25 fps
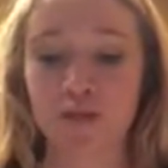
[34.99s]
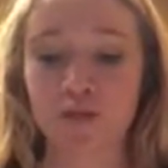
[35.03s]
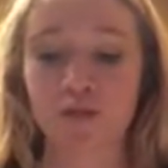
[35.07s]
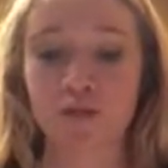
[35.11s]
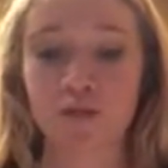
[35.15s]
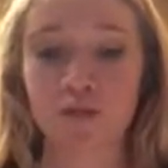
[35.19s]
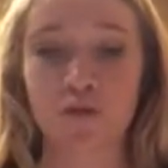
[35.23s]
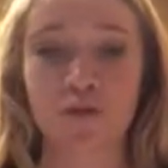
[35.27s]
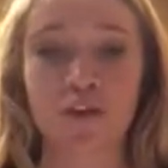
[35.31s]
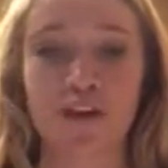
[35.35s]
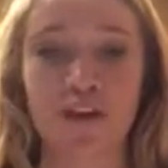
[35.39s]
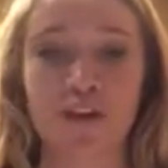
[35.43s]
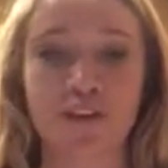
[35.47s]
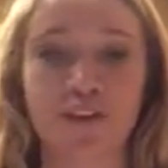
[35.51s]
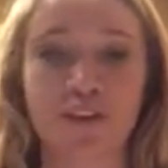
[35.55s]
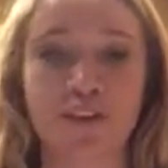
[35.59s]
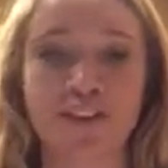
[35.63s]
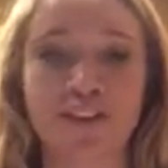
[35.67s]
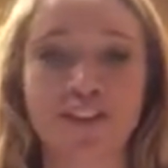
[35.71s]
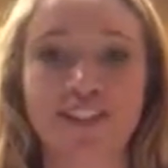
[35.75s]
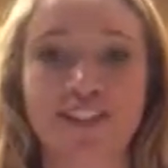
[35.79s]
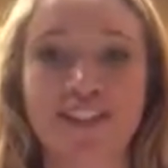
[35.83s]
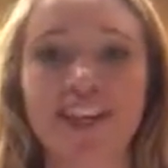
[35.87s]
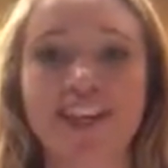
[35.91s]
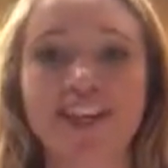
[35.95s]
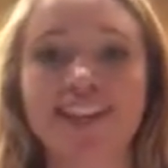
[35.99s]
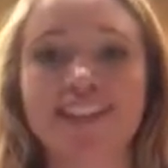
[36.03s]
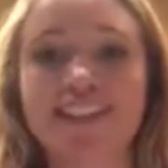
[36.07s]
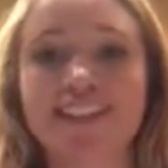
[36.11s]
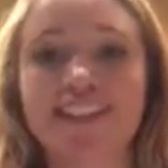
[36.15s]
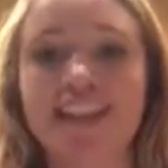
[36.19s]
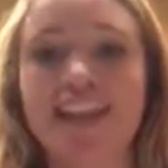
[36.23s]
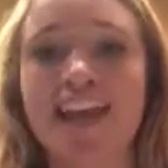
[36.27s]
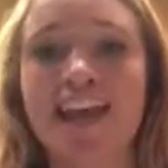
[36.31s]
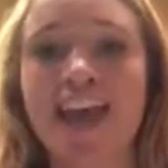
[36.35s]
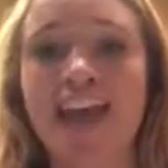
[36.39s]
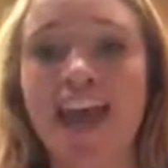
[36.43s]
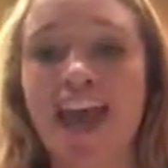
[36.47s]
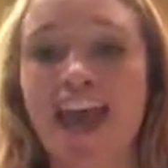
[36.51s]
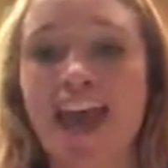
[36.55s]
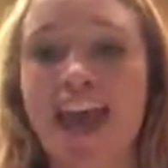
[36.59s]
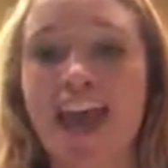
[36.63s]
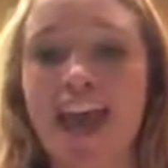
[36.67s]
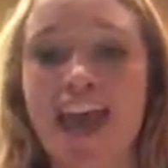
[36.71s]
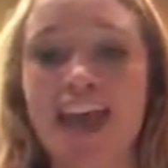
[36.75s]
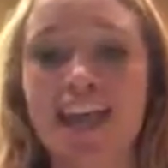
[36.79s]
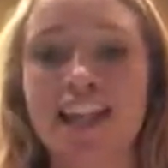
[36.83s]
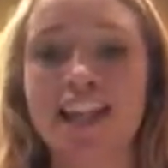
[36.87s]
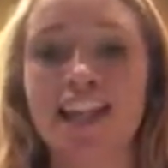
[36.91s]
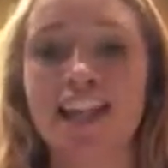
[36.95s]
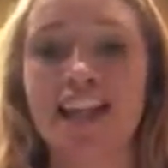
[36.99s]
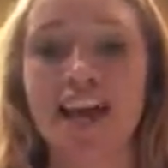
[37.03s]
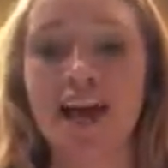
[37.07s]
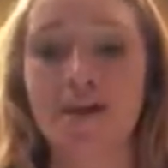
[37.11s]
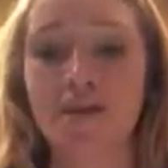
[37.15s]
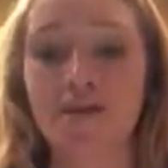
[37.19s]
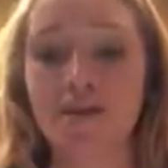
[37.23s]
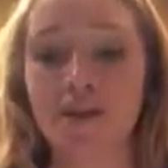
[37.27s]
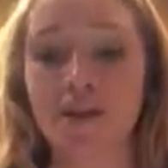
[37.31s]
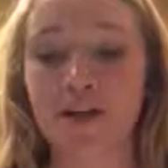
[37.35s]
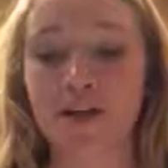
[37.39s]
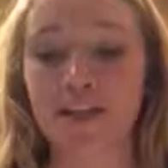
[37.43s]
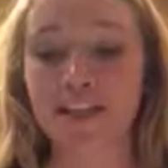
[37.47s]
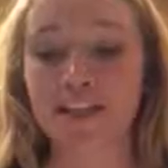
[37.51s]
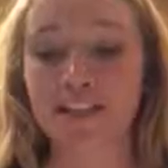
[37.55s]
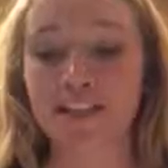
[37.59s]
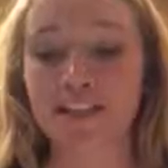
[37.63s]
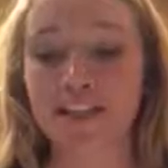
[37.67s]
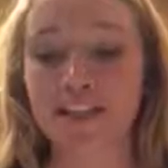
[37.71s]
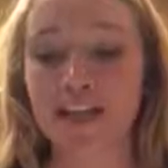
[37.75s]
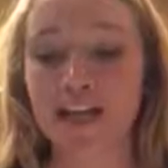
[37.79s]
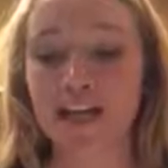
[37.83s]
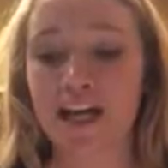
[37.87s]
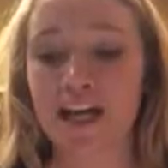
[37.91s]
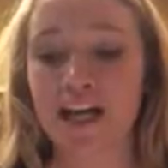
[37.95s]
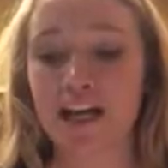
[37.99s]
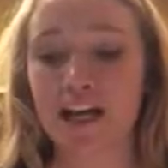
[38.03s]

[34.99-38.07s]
True Colors test, and that was